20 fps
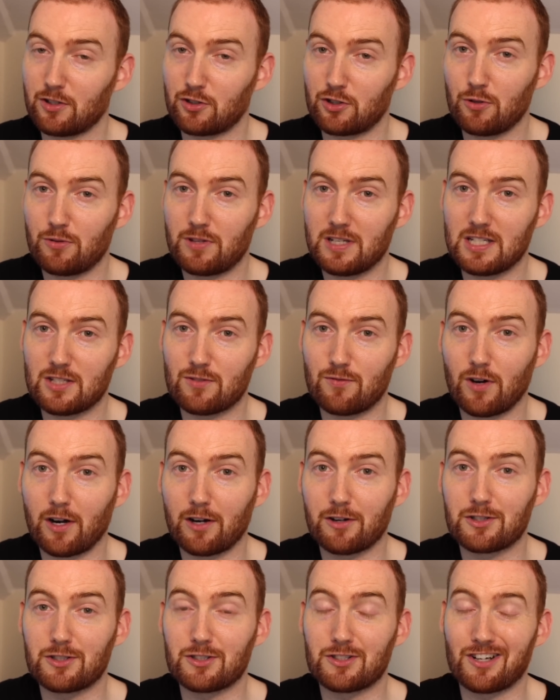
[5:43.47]
The truth is,
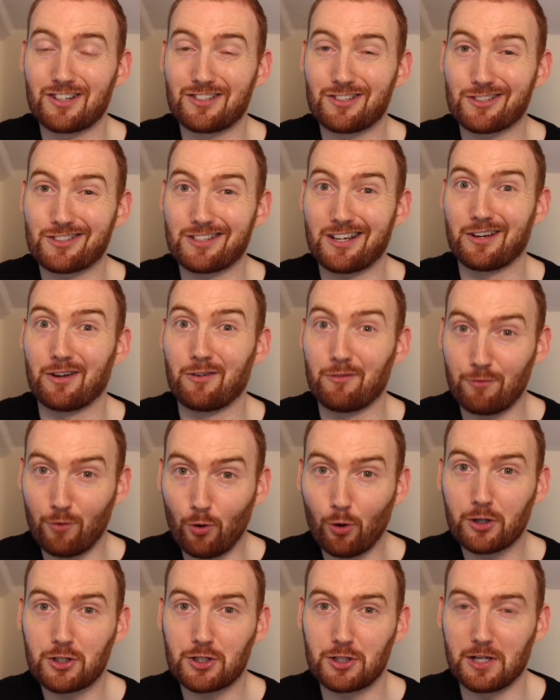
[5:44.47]
viruses are just an
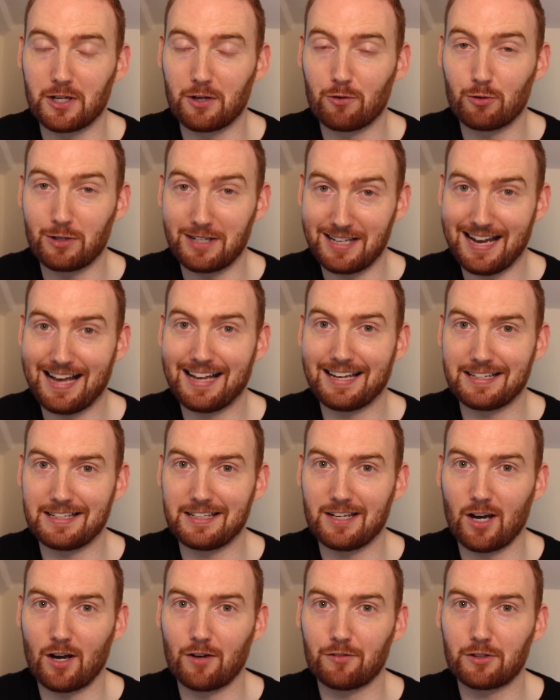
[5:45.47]
unfortunate
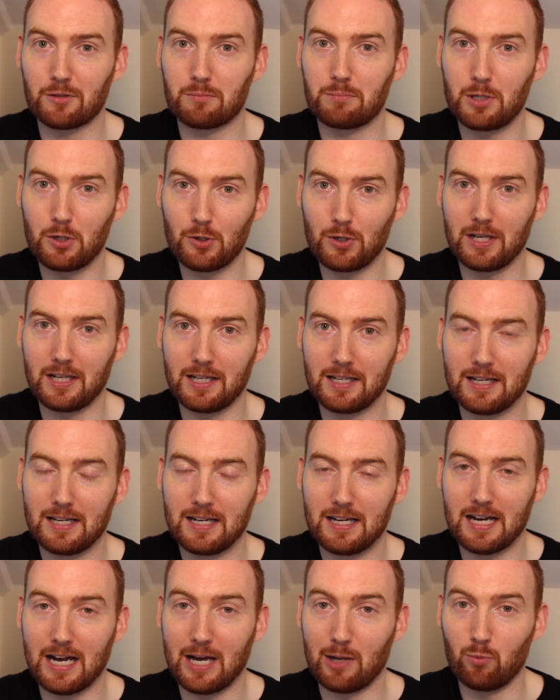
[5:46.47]
reality of computing,
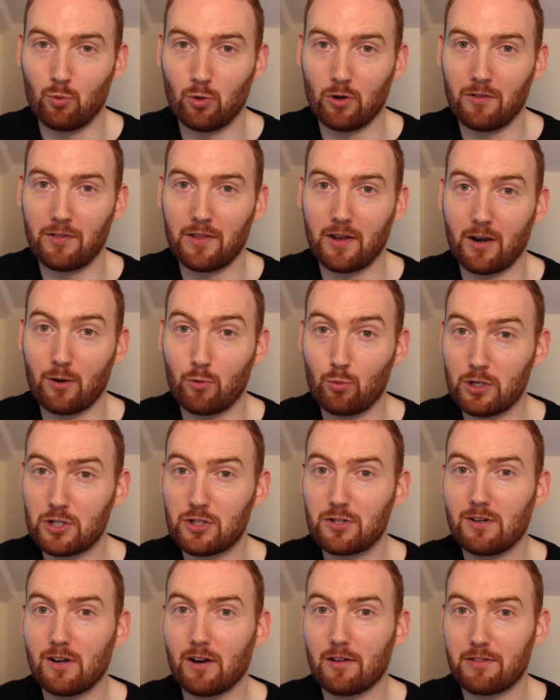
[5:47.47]
and one that I
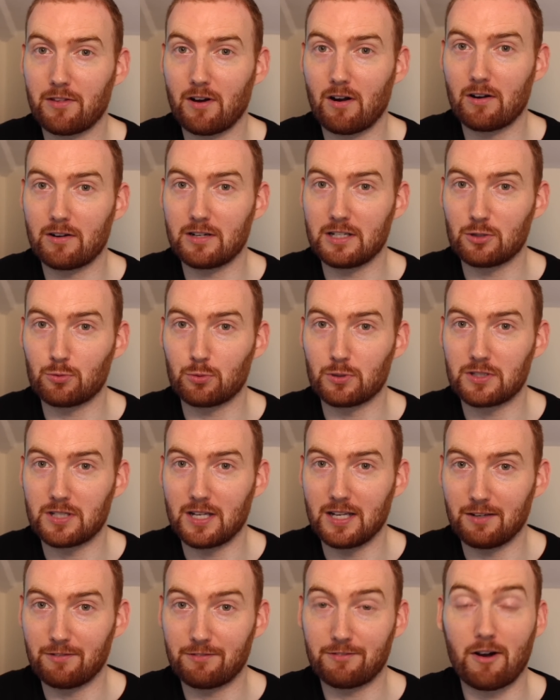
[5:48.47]
wish the authorities would
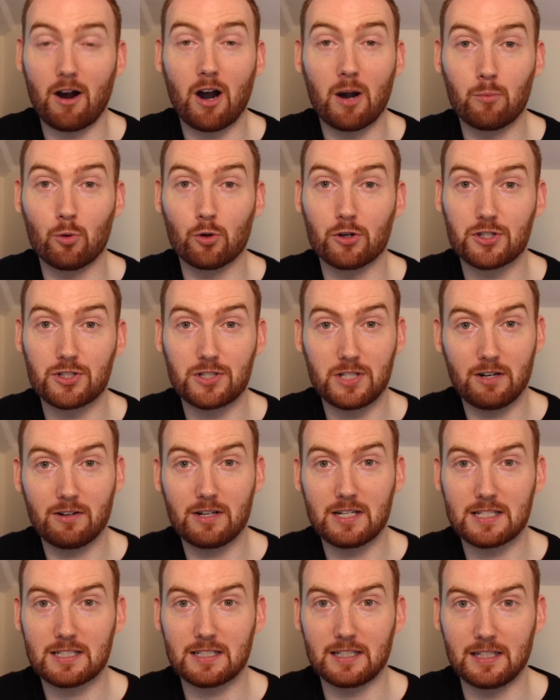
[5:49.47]
take far more
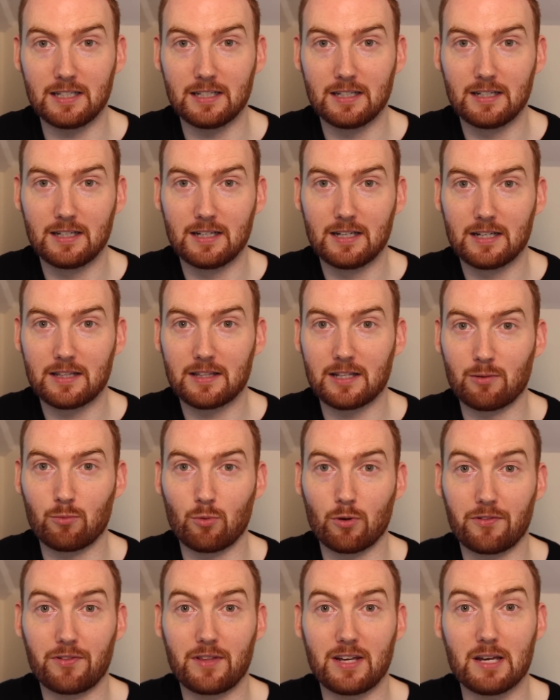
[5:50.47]
seriously than
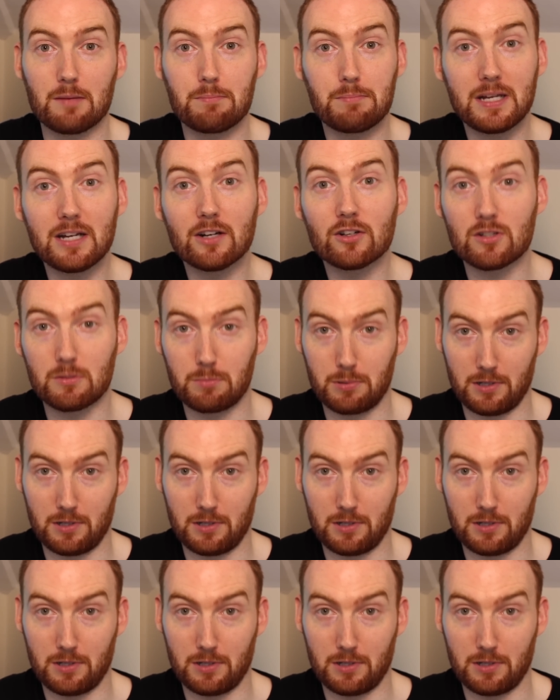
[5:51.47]
what they appear to